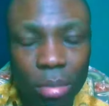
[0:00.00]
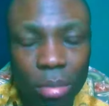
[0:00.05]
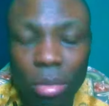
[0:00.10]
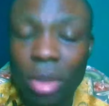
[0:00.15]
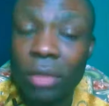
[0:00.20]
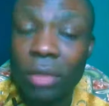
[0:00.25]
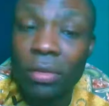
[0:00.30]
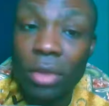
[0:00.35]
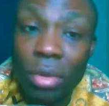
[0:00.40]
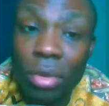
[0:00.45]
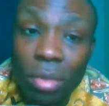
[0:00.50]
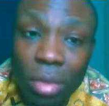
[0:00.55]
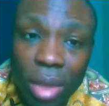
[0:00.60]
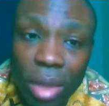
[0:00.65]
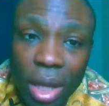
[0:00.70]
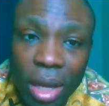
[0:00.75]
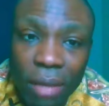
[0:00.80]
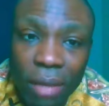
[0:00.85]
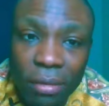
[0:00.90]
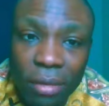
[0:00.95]
But if you don't
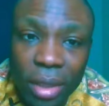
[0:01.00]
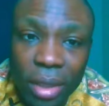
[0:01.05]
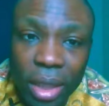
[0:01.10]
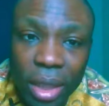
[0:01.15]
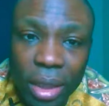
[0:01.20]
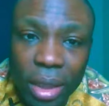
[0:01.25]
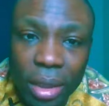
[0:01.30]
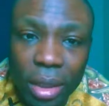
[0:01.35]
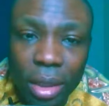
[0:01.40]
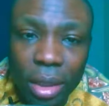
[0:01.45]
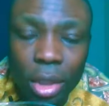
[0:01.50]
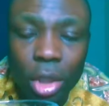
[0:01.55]
have, again,